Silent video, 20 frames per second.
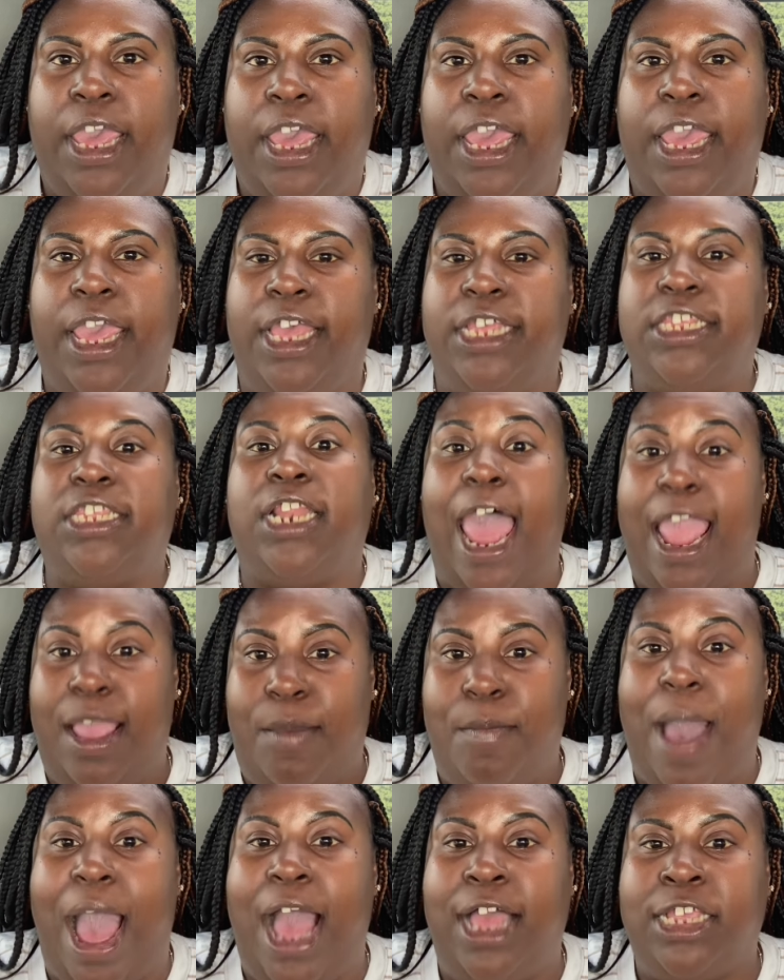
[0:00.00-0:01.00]
is
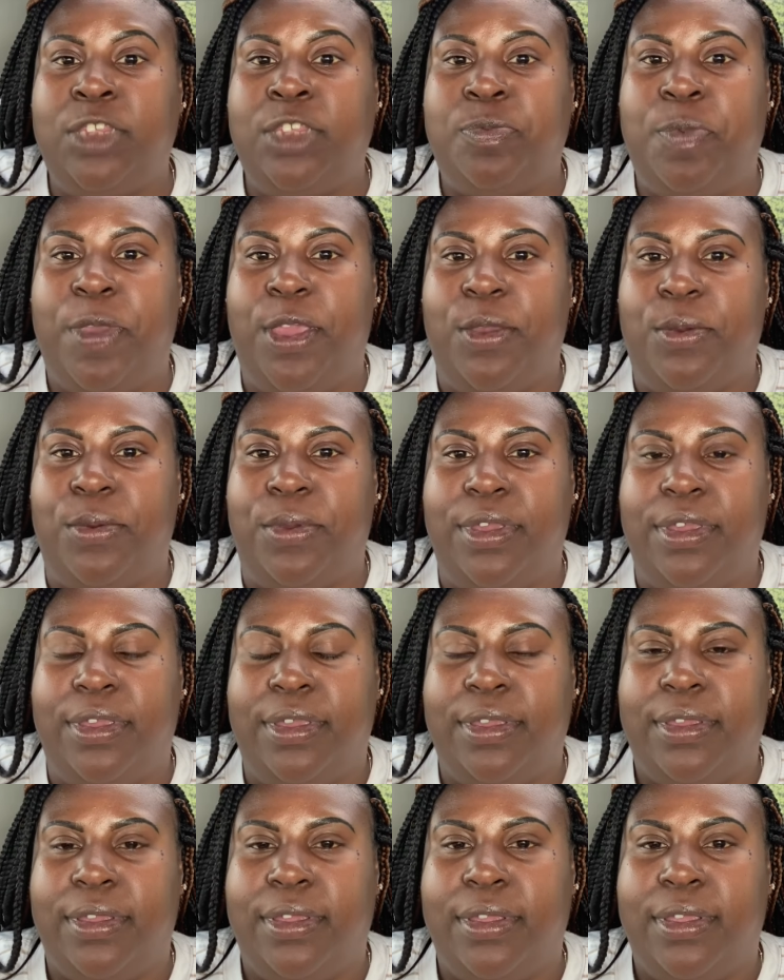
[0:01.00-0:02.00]
like my spirit,
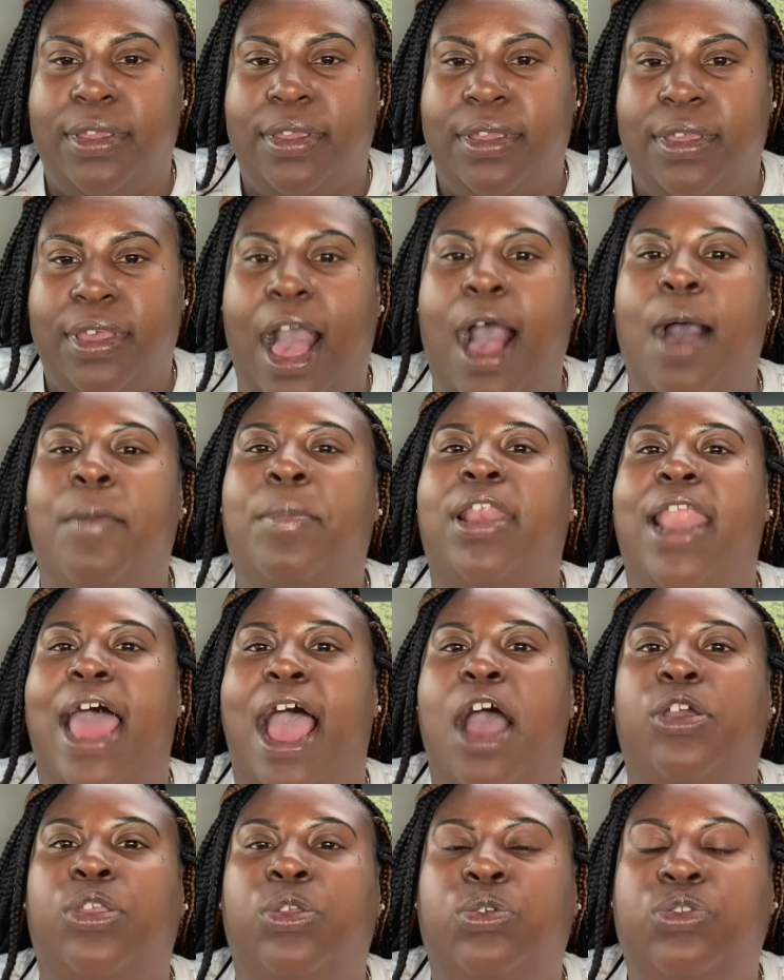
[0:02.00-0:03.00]
I'm
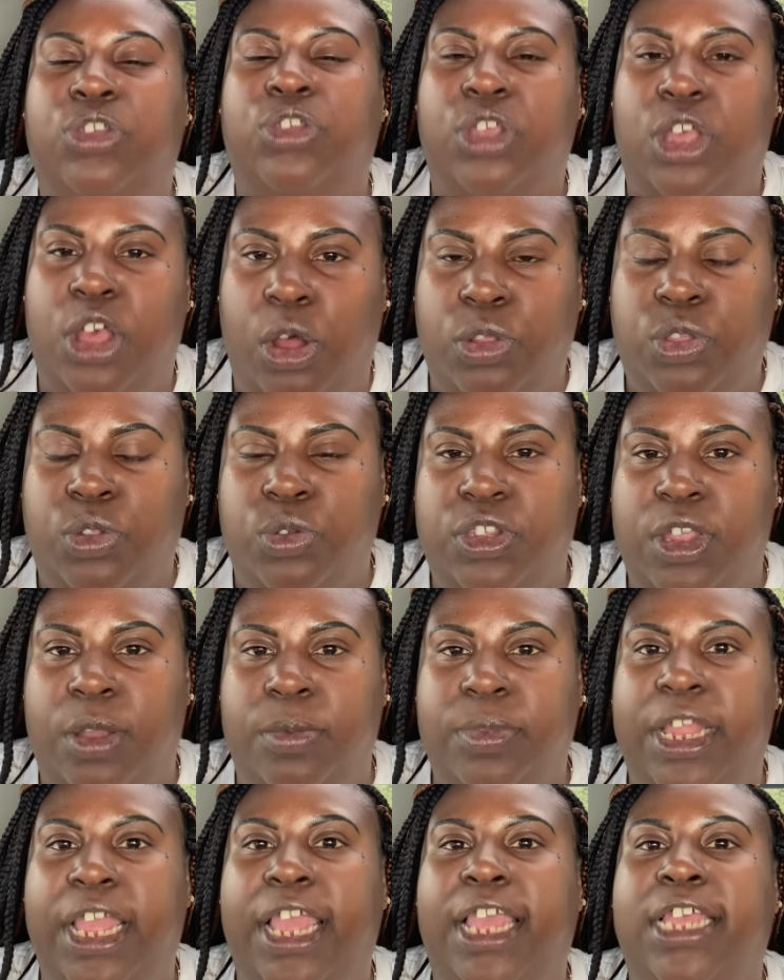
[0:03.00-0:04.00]
allowing you to go through
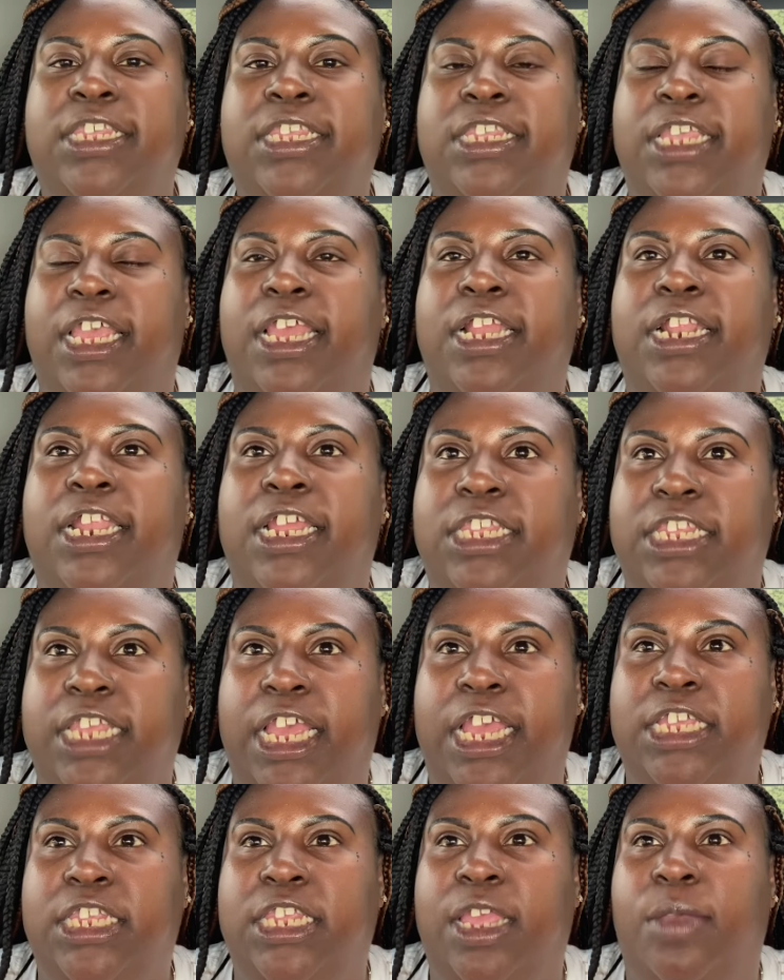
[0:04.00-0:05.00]
some things in this
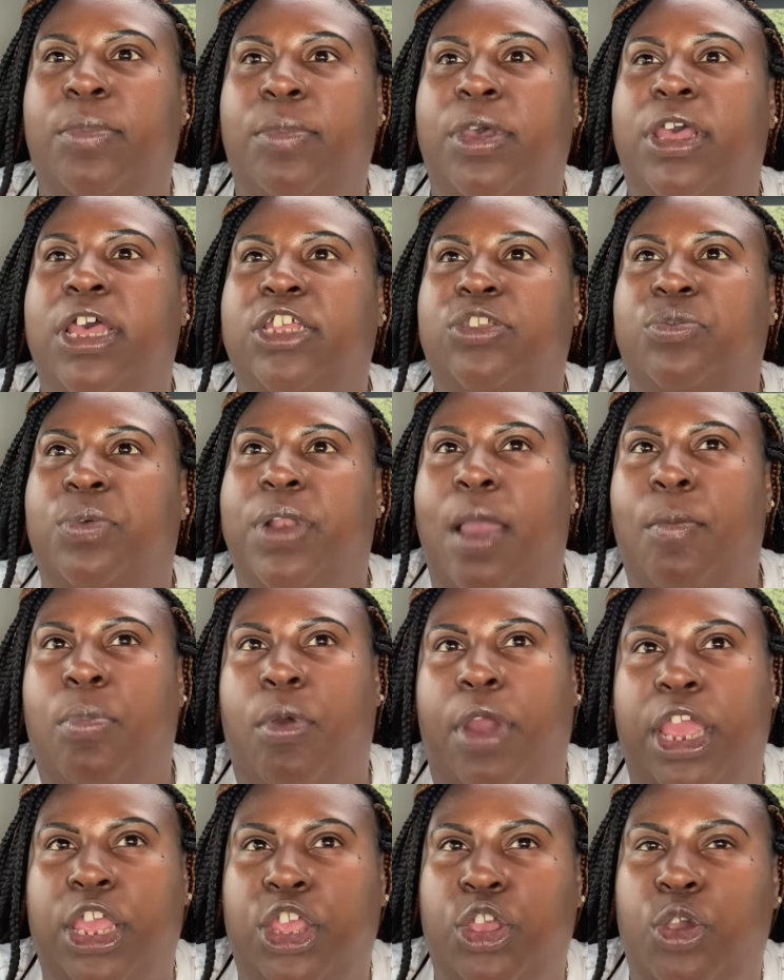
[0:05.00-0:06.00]
season, because when I
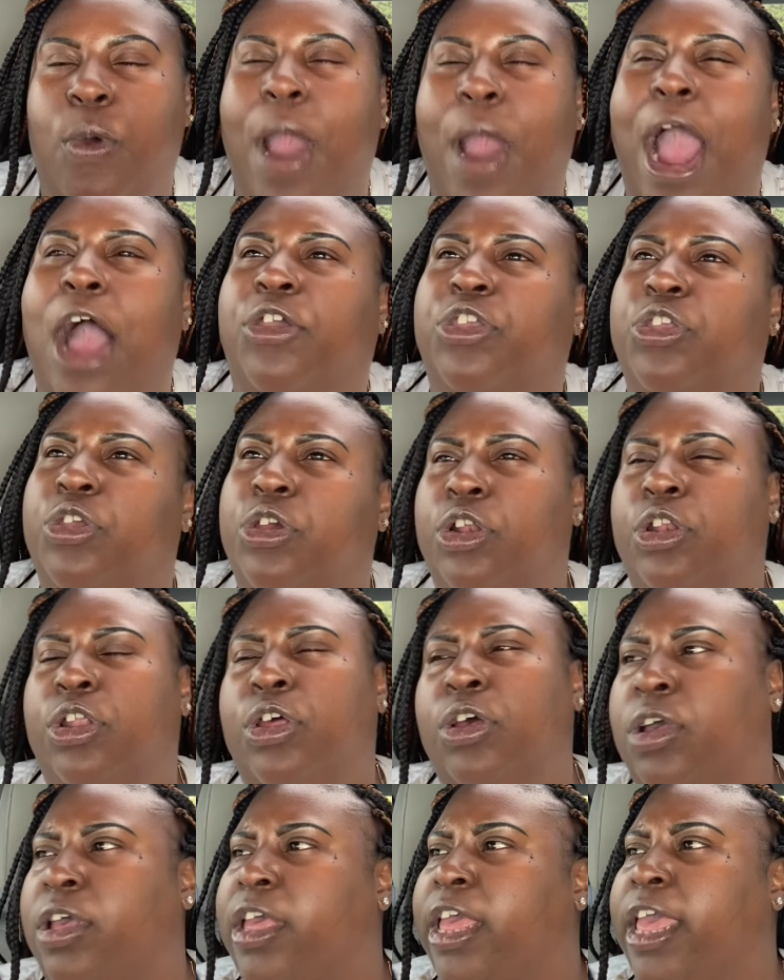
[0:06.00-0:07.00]
bring you out, you'll
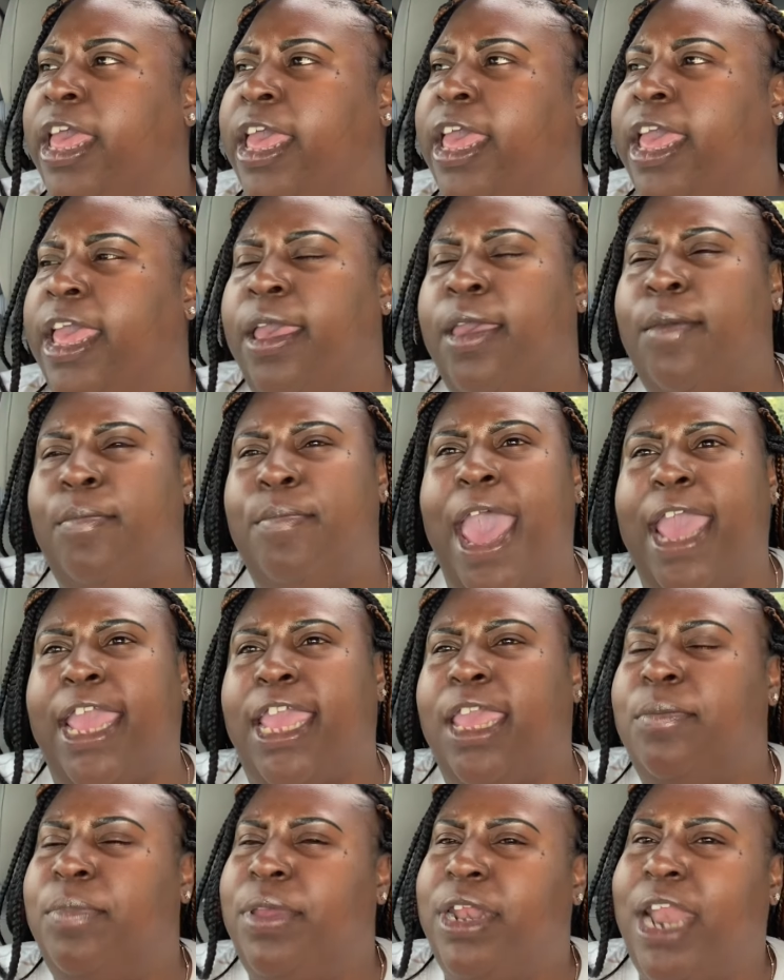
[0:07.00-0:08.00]
look back
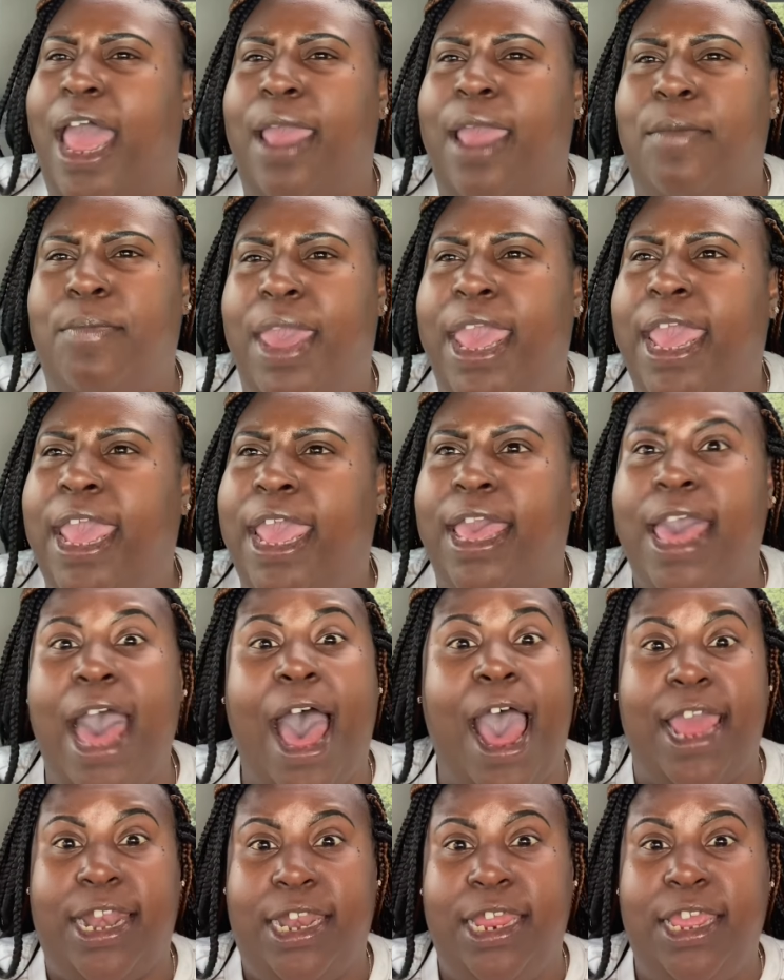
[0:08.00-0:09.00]
and be like, man,
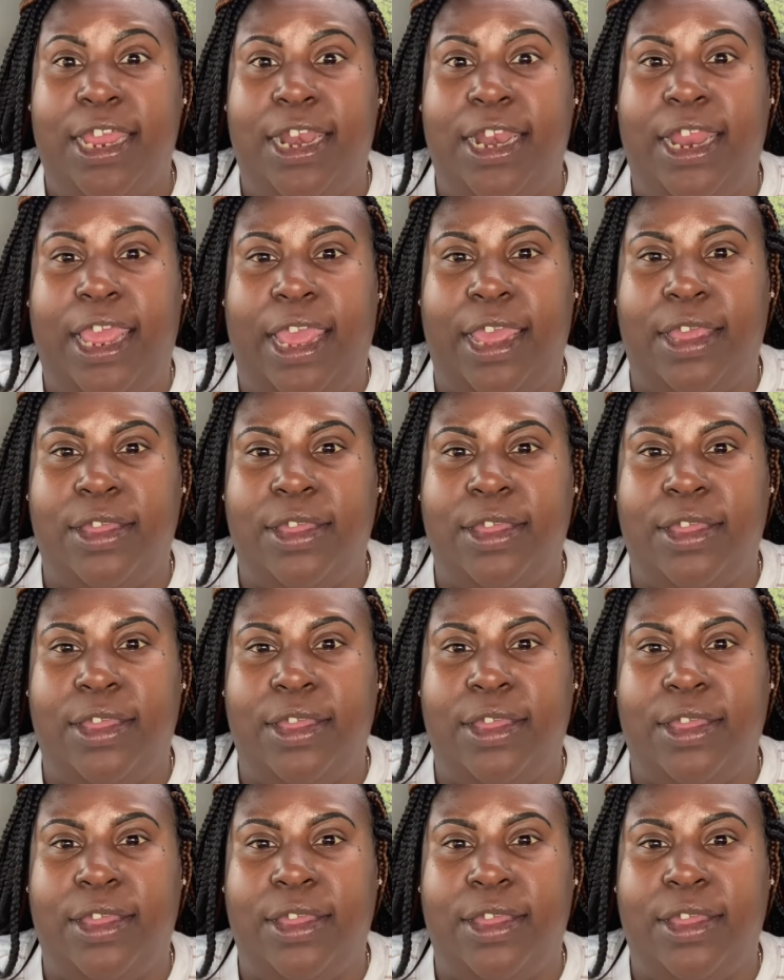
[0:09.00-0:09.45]
God did that.